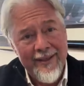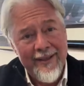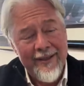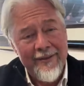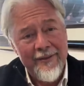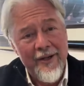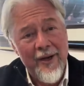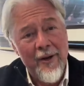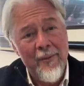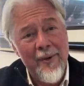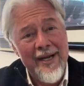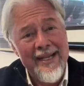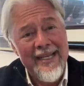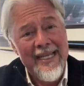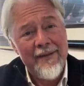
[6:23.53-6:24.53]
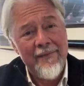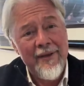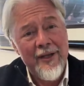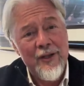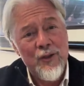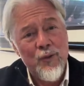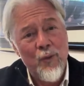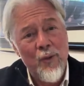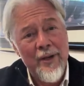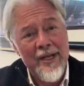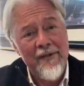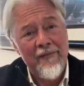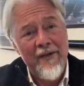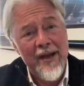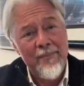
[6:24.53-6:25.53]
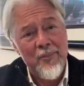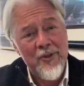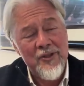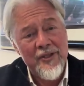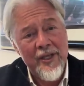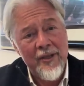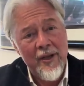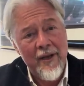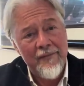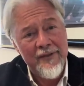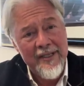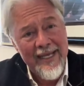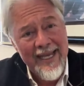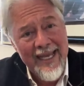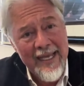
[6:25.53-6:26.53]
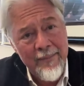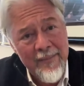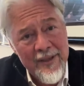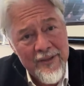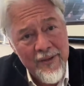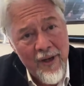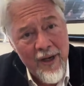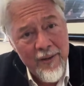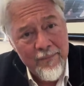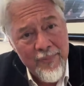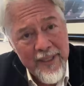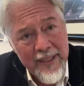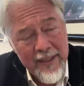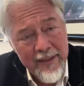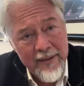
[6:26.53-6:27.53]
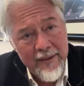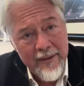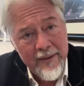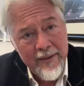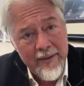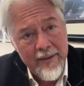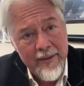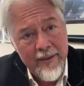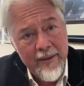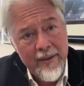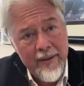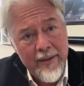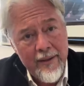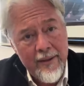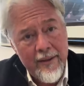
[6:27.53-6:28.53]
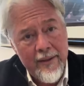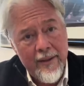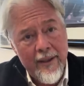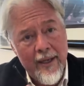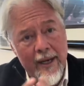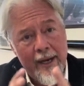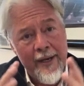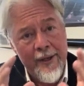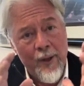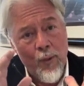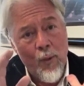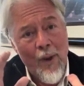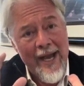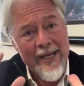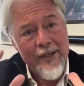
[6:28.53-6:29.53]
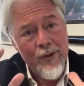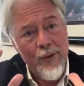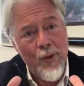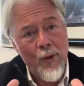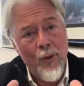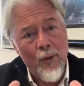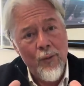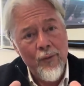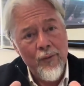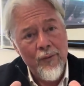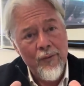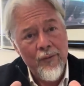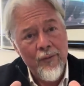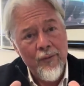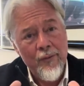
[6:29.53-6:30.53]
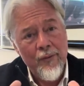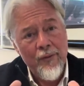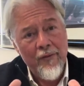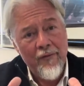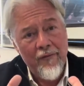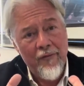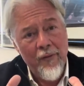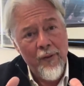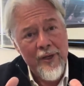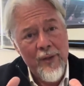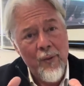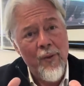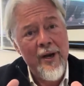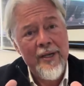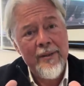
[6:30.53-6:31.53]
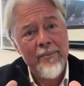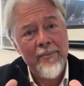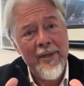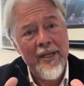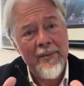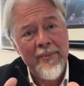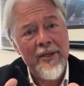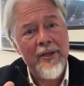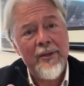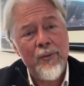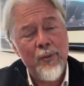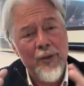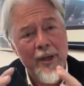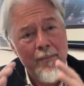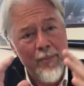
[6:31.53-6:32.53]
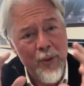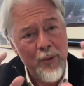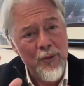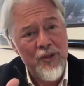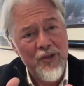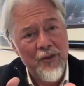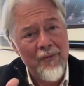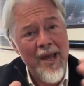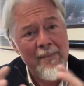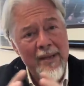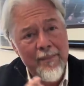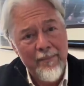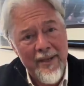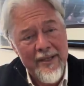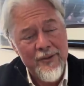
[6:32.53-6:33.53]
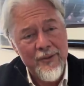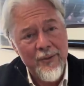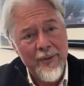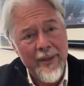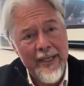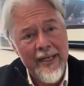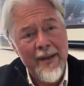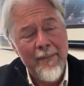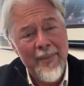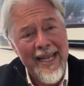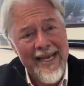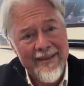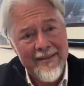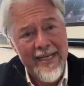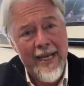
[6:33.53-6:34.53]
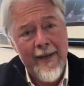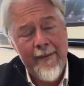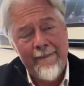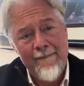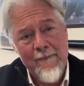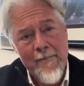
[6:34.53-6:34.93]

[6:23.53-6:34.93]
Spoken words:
They're already giving a 25% off the MSRP on a white gold 41 millimeter with a blue ceramic bezel and a black dial.